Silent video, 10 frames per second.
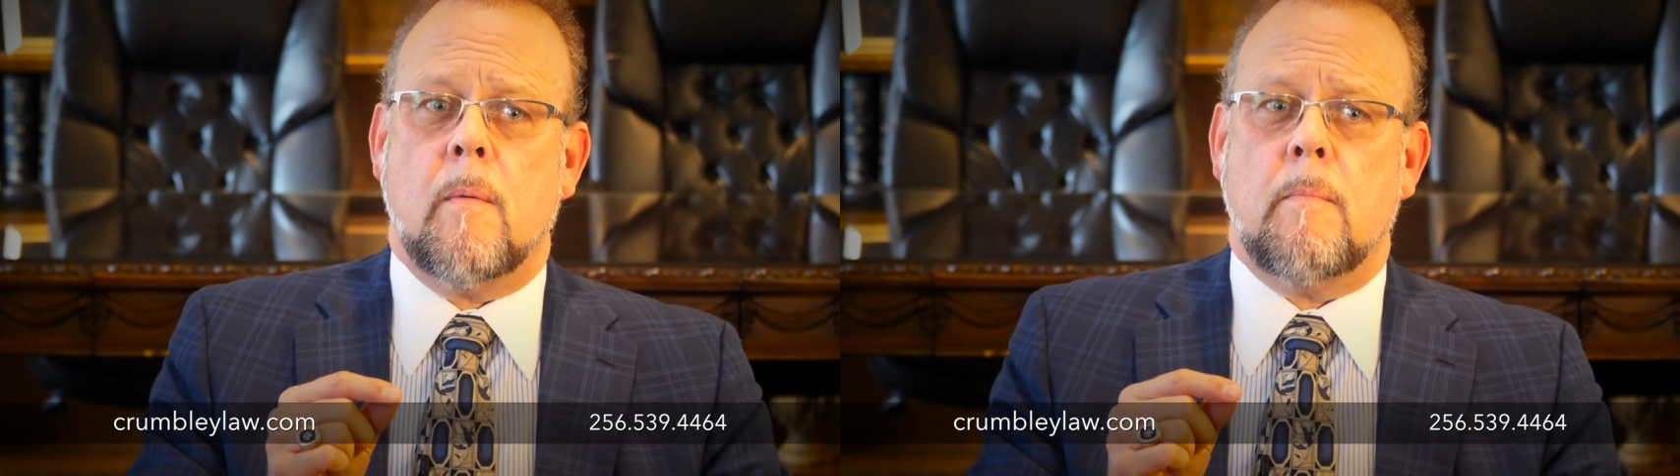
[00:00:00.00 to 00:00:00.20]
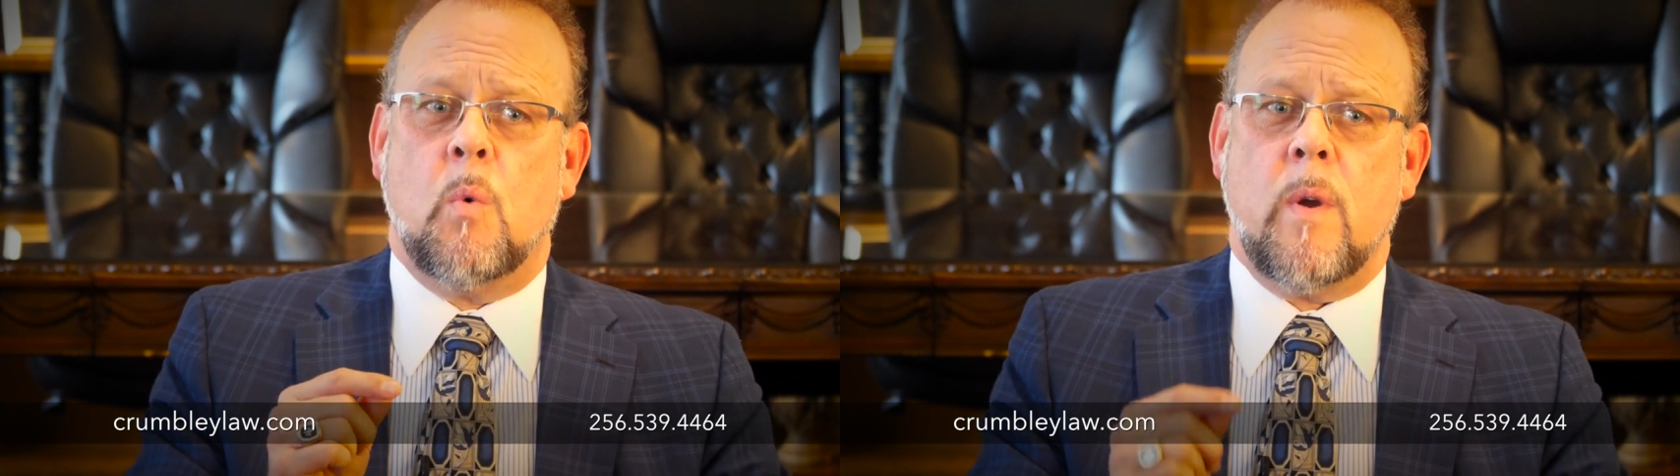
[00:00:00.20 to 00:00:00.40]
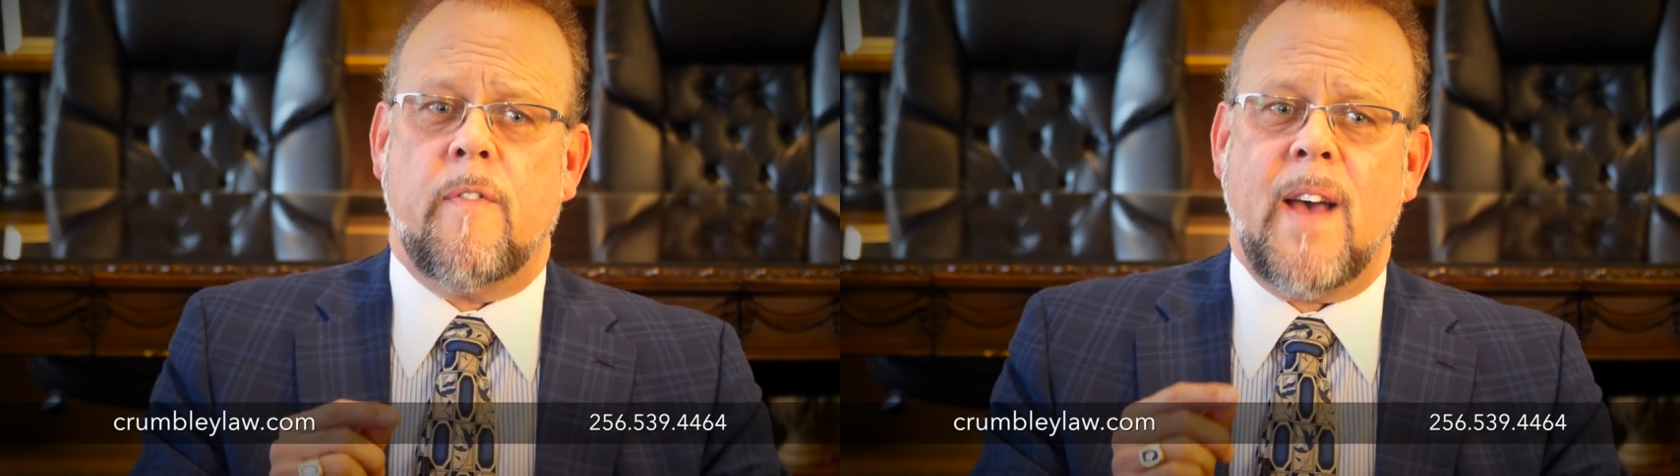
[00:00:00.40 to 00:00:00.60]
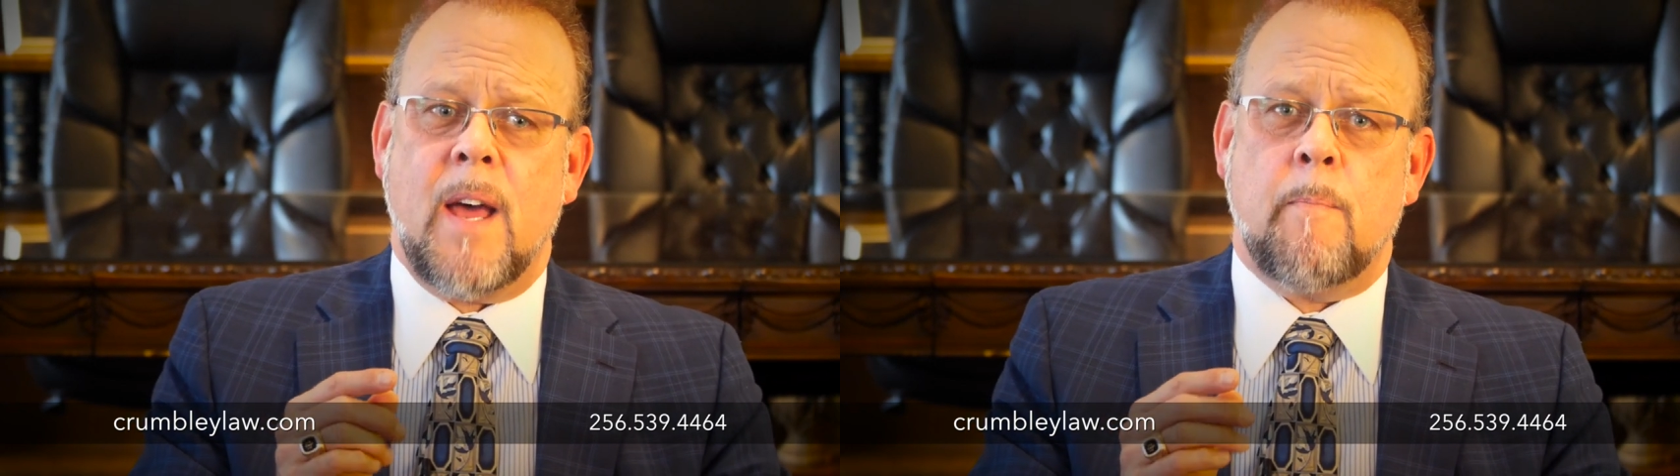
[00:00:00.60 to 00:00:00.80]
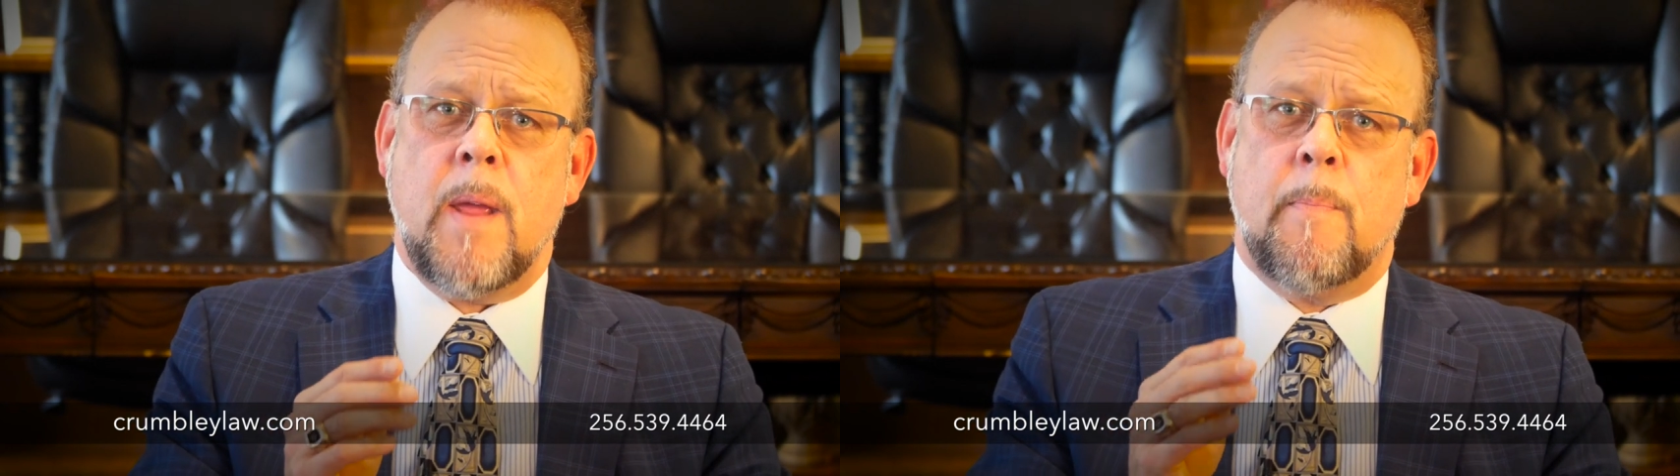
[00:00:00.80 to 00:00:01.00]
but we've
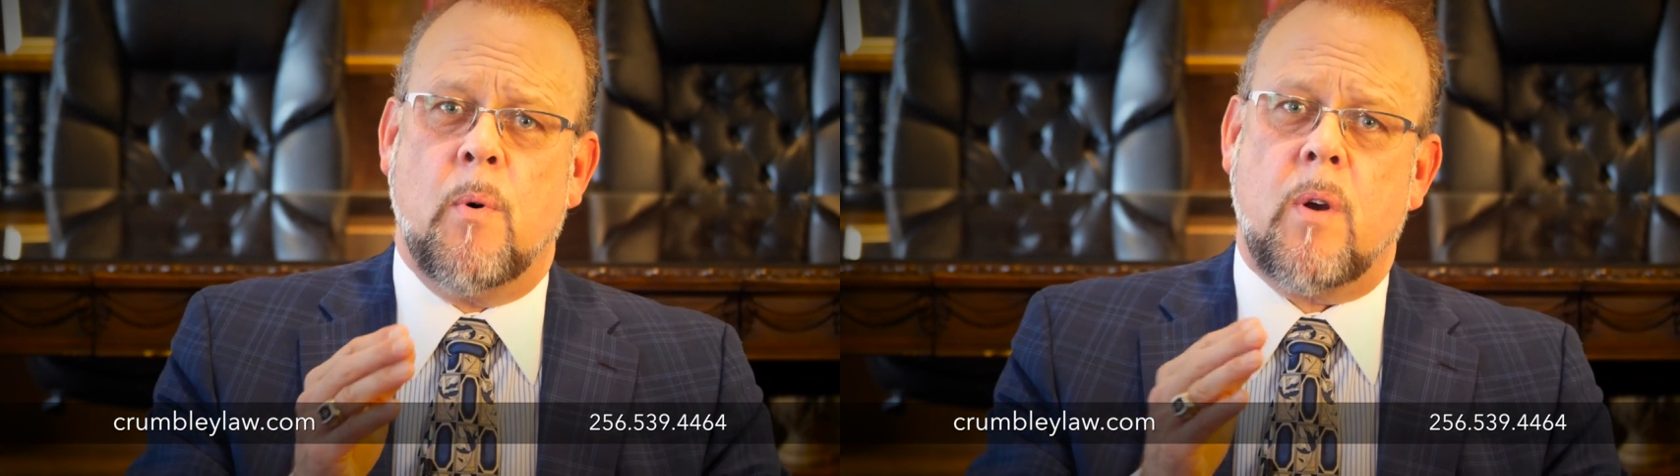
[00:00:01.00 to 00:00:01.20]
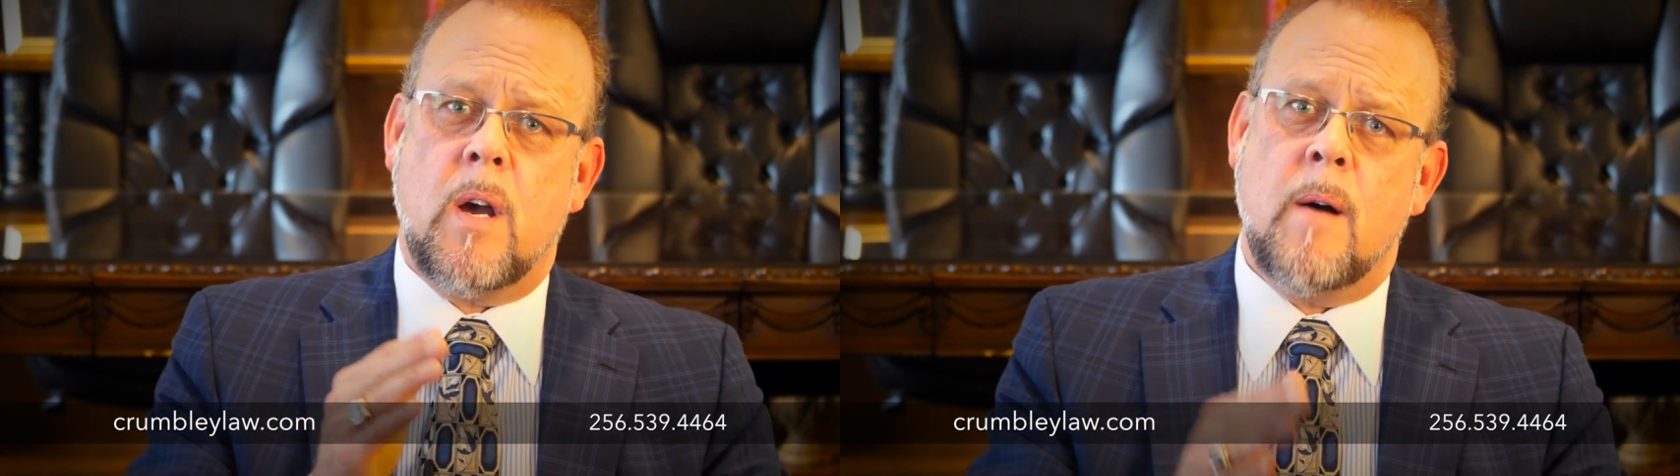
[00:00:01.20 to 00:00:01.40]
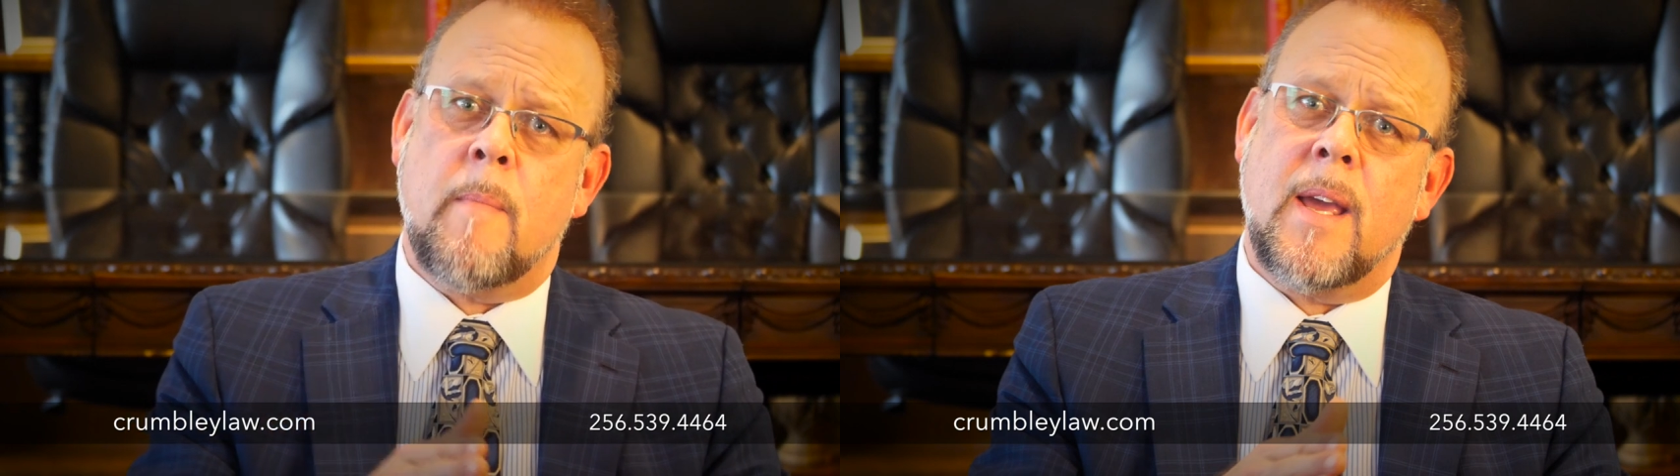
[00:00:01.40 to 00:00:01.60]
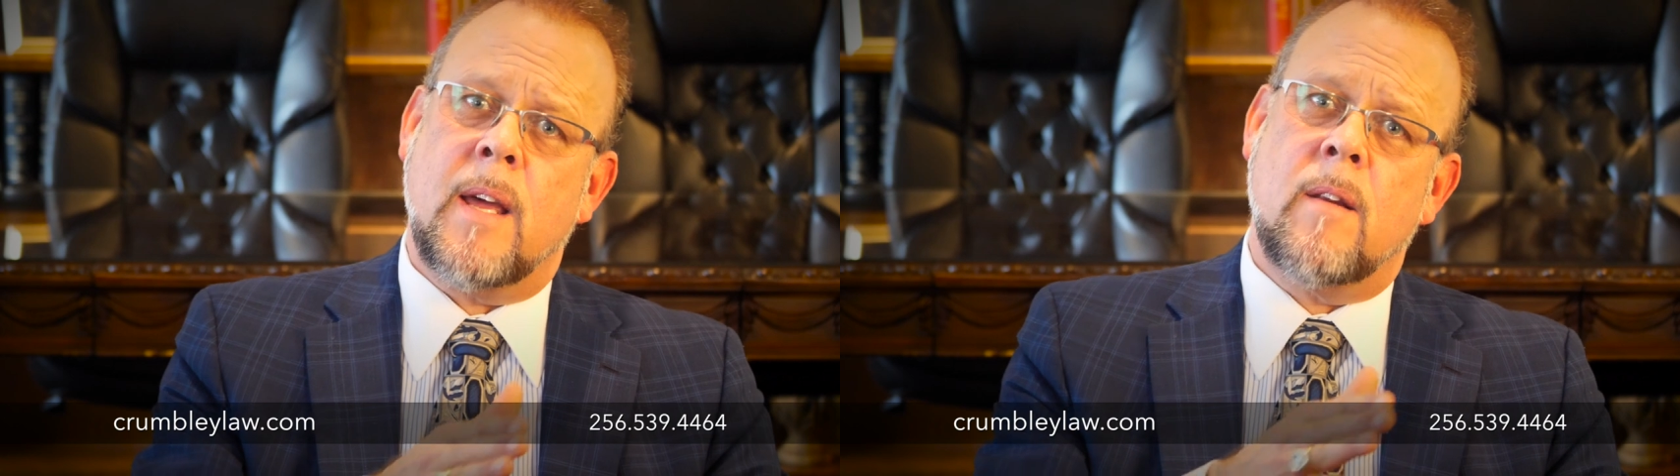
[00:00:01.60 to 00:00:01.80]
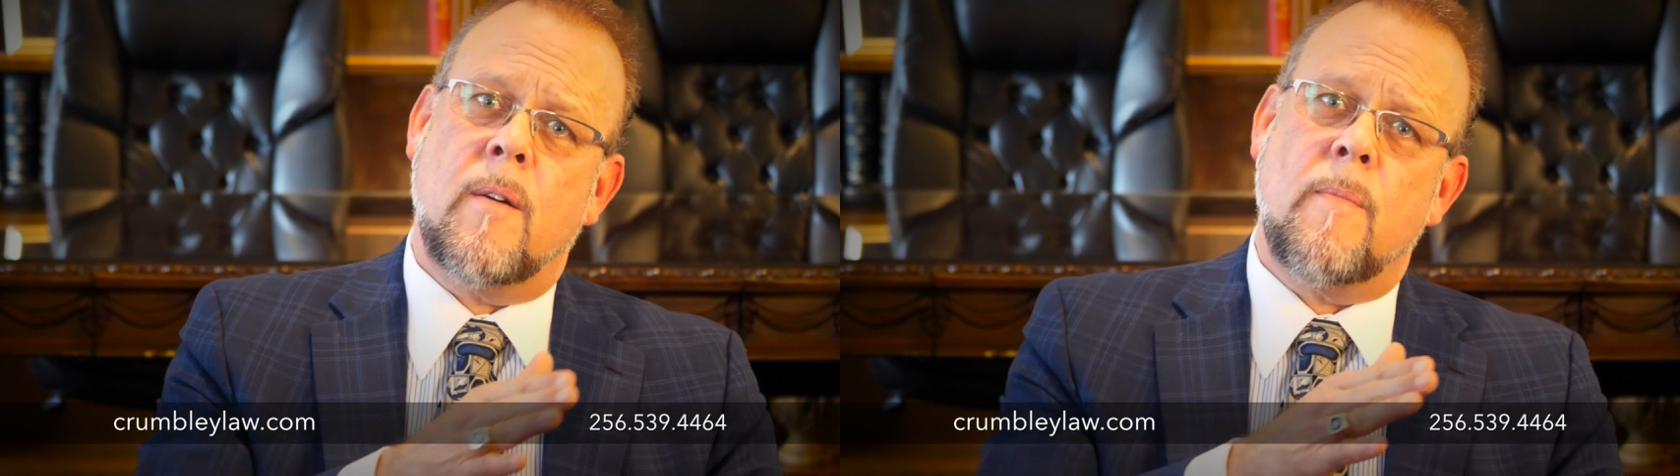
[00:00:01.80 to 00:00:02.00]
had people come
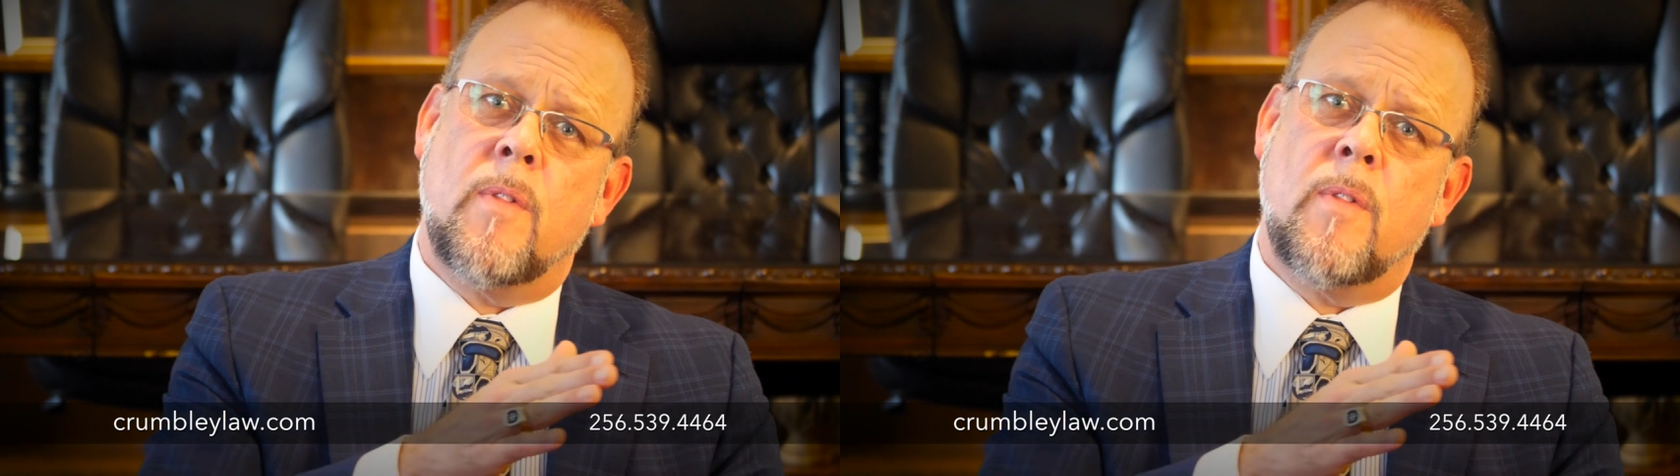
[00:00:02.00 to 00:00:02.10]
in